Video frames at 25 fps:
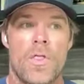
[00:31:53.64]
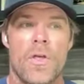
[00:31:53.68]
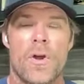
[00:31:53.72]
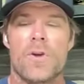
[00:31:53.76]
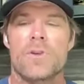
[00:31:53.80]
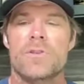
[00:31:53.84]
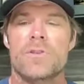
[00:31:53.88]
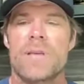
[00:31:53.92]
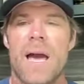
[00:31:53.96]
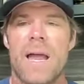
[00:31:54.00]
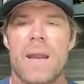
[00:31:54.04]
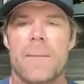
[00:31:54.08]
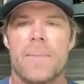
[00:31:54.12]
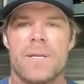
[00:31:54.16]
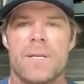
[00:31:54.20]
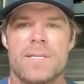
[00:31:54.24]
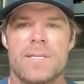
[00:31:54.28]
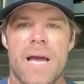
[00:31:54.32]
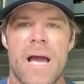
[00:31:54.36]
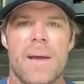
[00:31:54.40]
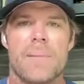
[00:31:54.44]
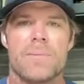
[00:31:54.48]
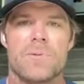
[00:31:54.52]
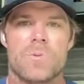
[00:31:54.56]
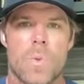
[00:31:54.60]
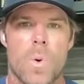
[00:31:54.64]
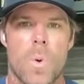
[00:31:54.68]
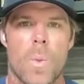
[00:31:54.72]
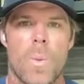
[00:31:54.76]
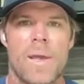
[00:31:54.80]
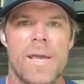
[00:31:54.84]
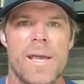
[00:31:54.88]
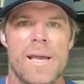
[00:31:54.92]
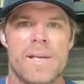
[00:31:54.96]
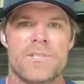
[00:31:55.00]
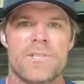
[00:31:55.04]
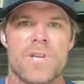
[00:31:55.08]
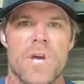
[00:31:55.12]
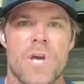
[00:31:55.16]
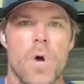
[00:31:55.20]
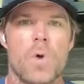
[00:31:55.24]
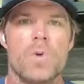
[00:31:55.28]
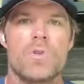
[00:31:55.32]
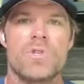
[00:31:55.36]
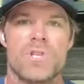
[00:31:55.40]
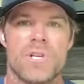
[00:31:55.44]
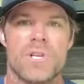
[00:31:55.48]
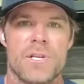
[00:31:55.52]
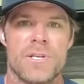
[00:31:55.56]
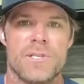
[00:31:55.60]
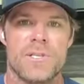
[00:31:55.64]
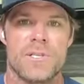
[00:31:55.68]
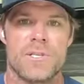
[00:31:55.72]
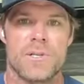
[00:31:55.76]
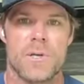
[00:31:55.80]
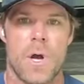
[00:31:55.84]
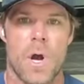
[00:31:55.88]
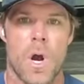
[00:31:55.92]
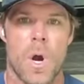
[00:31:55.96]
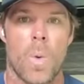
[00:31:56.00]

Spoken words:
There's got to be times where we as coaches